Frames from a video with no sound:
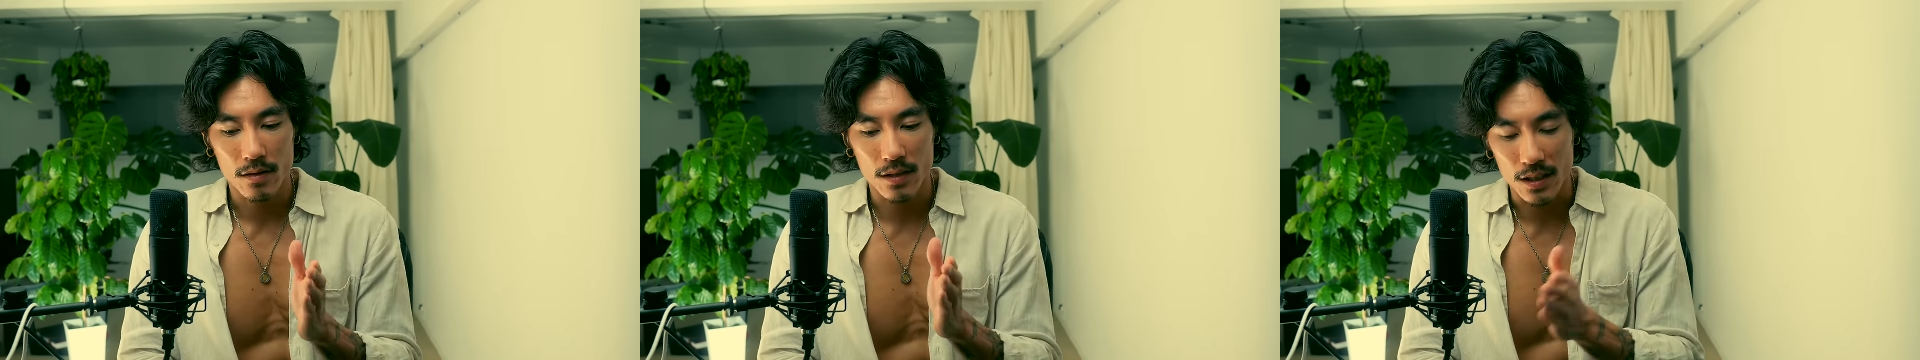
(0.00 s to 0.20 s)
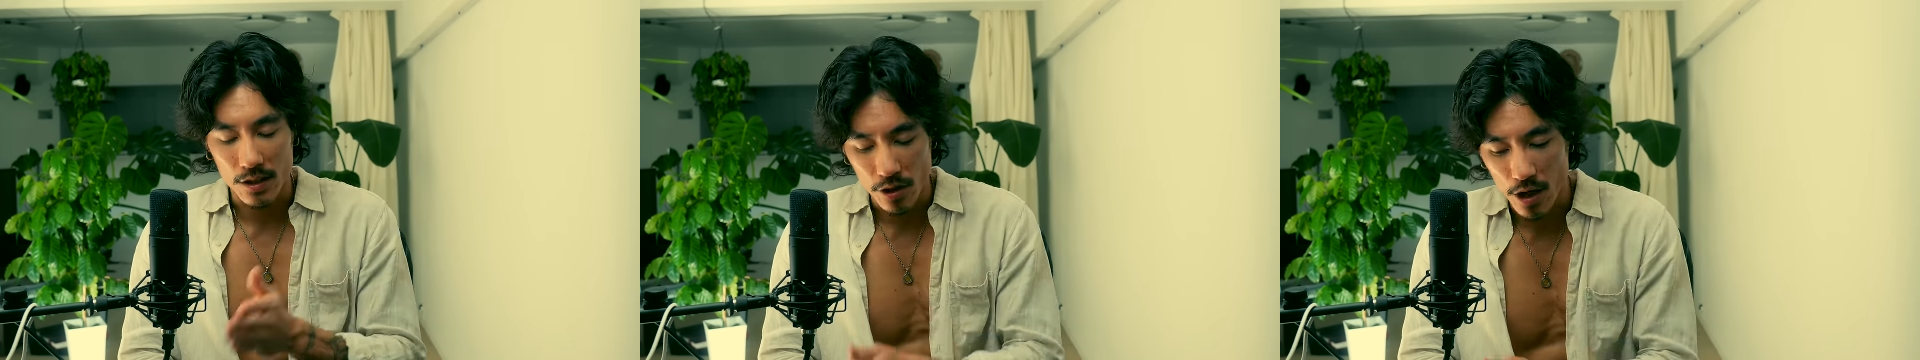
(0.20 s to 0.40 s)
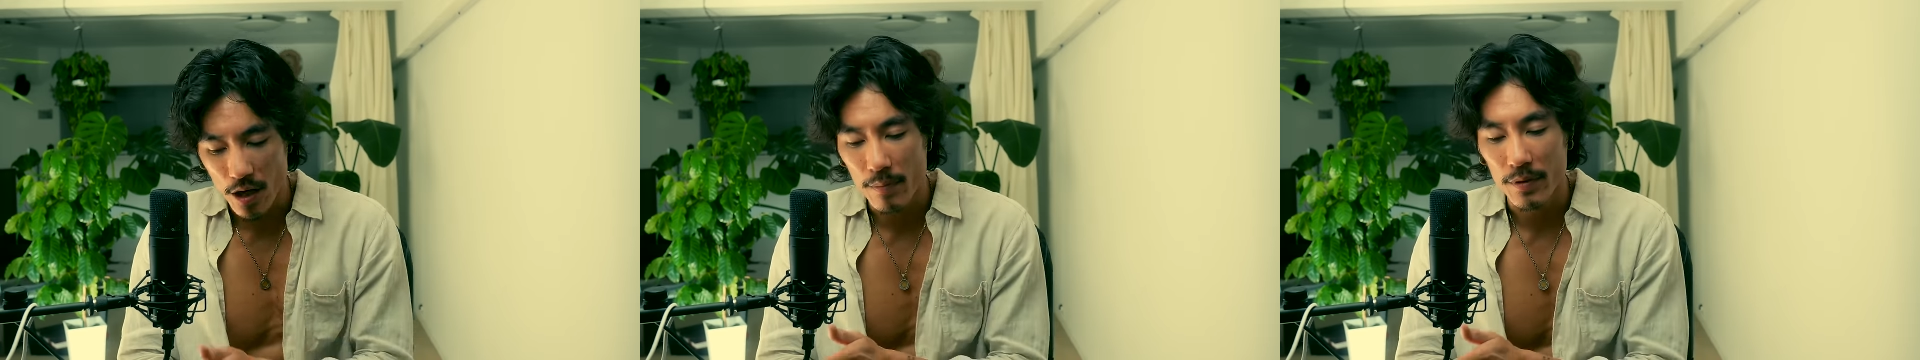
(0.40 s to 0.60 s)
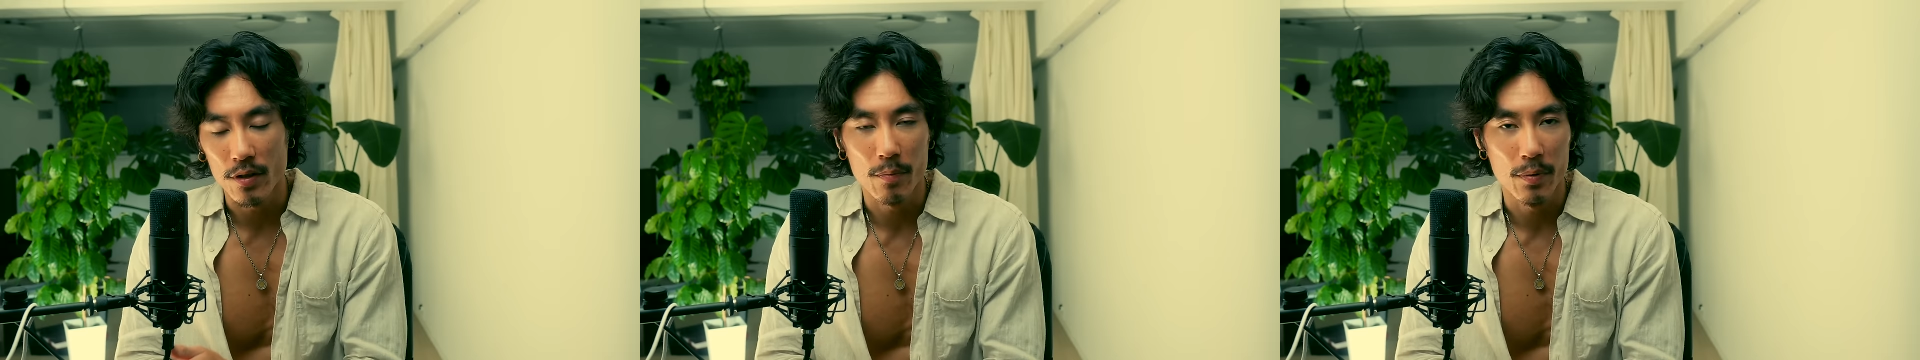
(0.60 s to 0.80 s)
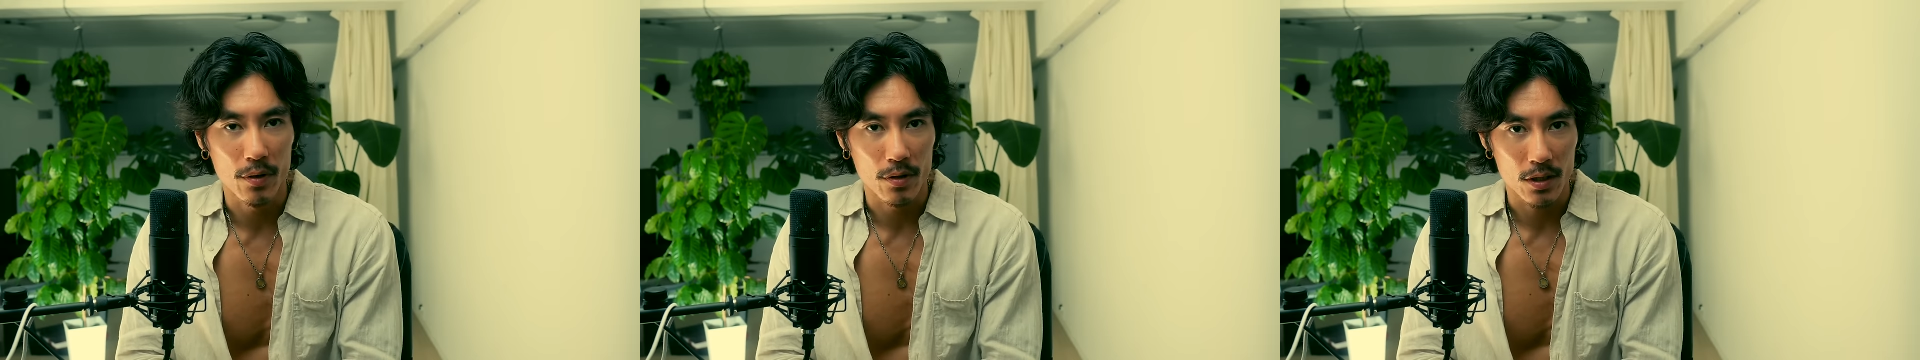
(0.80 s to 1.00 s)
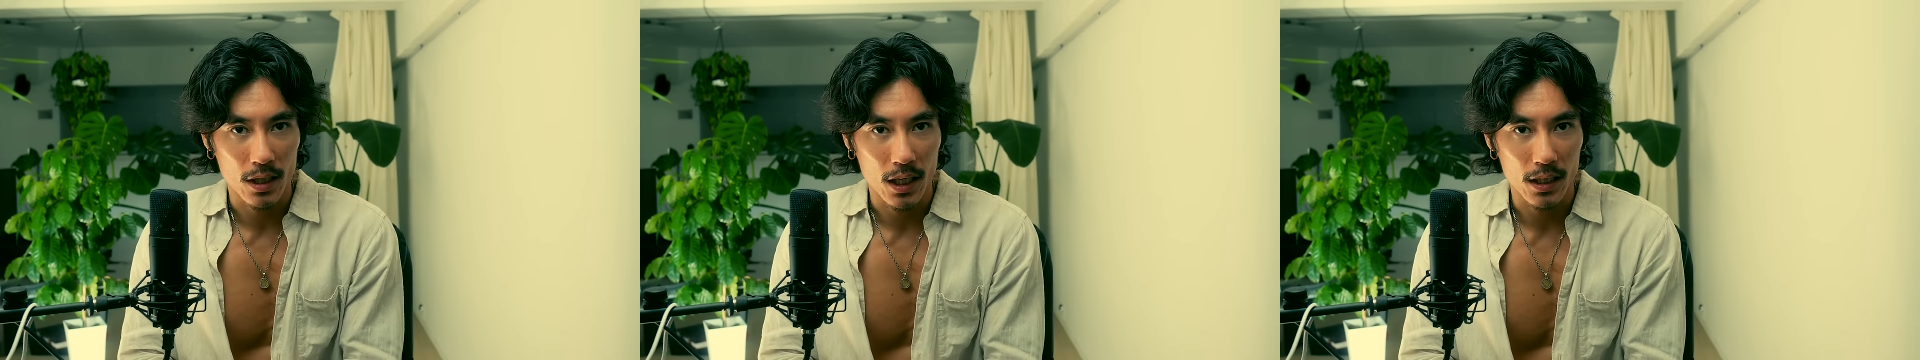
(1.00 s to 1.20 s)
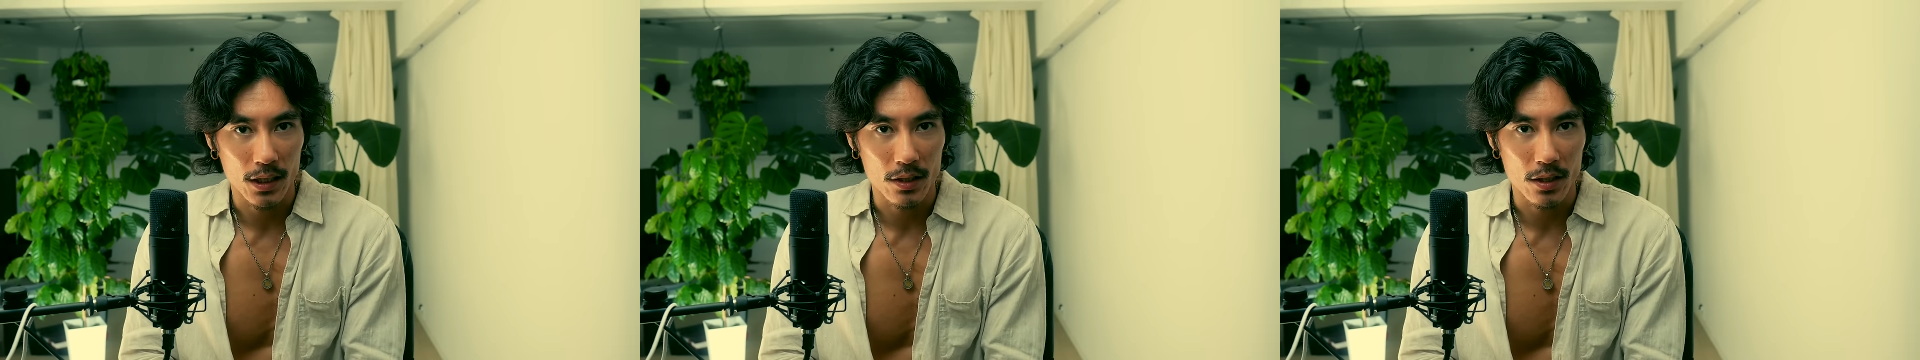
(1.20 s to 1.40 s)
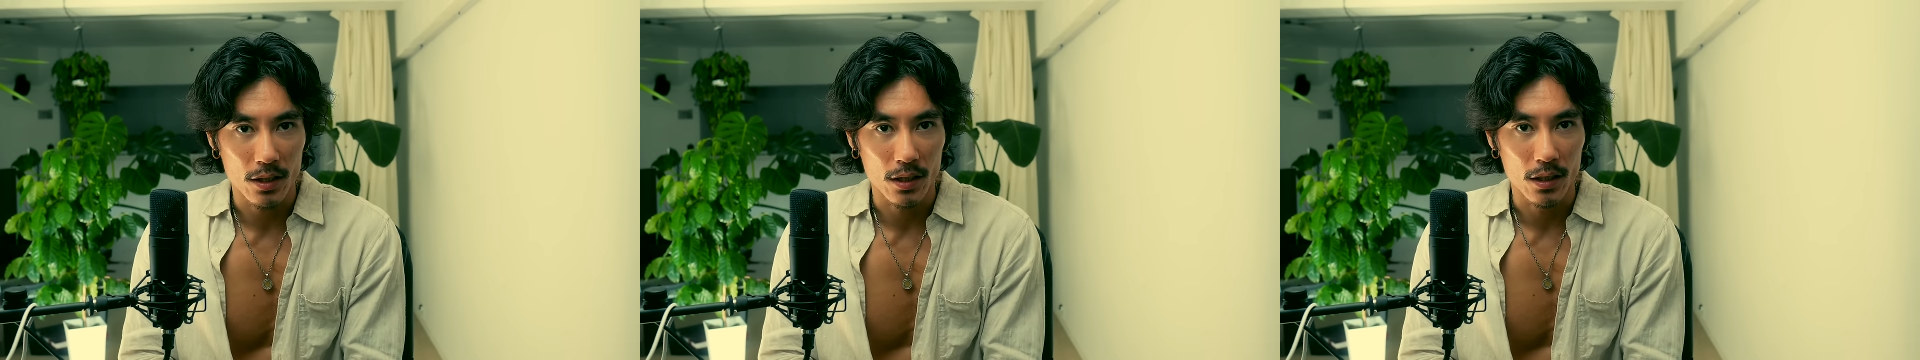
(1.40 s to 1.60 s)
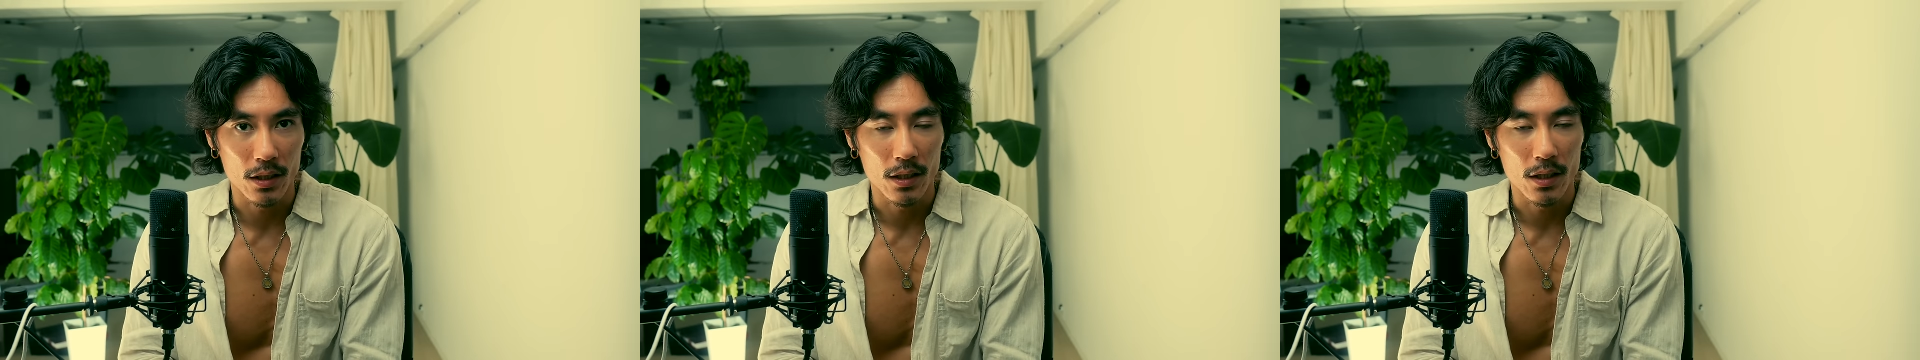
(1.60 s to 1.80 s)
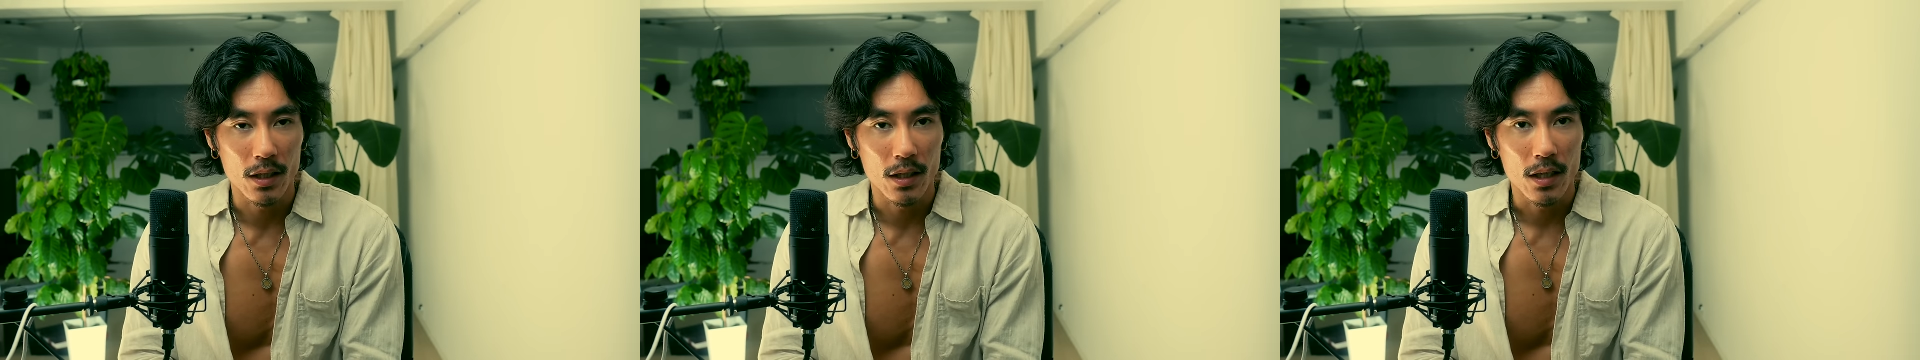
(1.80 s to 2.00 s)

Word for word: determine your personality.